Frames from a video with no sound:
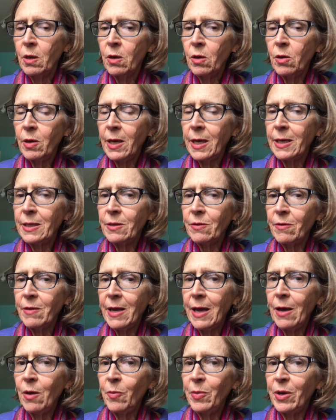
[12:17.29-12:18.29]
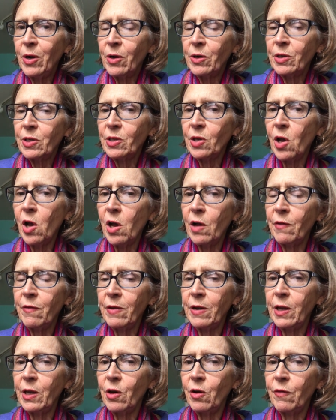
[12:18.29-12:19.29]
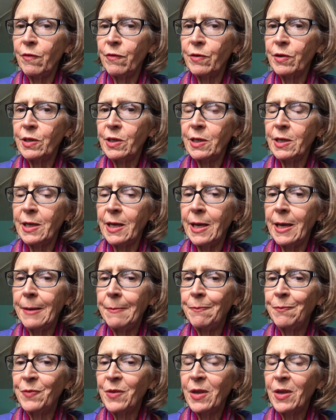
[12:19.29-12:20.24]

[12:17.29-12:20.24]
Okay, so that'll be our song video for today.